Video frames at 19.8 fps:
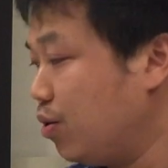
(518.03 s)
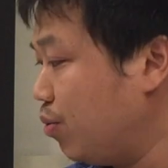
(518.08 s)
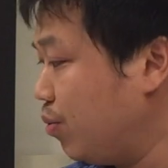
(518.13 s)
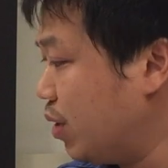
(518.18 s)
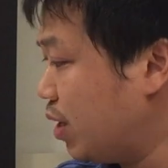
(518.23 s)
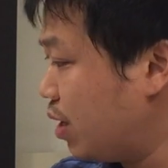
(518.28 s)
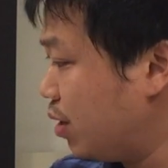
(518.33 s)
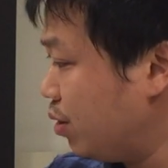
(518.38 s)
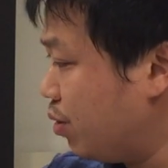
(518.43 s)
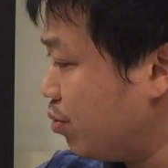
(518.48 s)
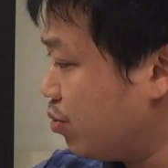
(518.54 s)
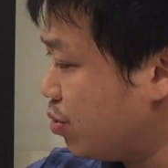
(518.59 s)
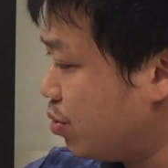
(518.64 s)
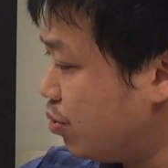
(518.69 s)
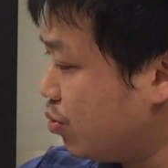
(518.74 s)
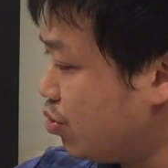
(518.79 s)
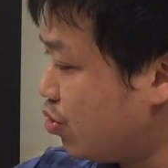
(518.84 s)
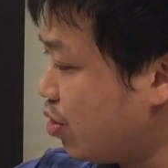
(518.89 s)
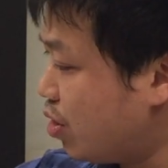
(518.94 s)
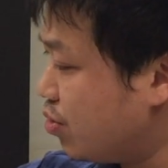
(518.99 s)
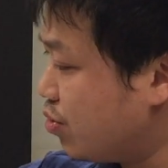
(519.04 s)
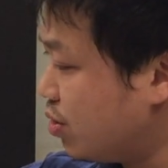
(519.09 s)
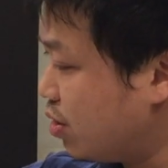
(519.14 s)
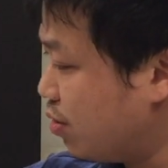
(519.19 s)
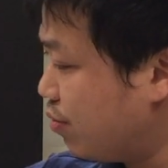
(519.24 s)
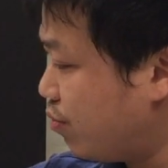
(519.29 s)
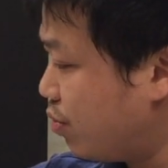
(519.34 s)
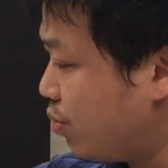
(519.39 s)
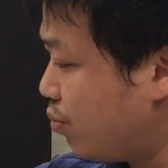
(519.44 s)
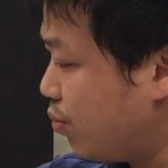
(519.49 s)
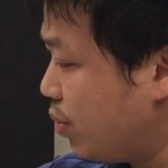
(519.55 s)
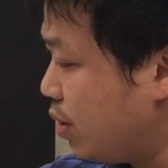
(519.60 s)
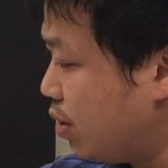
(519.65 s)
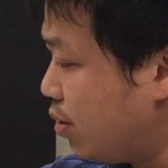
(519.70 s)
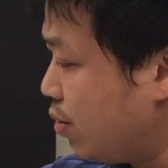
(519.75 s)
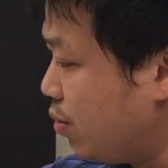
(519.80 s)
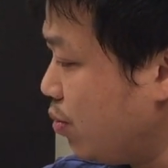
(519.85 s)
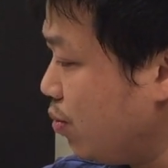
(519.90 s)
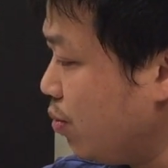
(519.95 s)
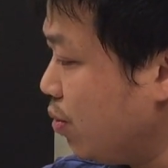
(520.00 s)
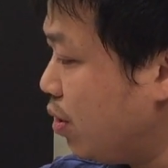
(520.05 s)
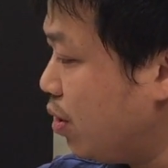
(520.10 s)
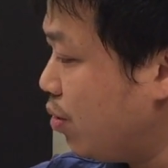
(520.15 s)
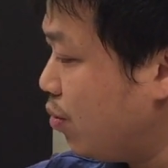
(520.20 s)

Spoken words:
We can also change different window.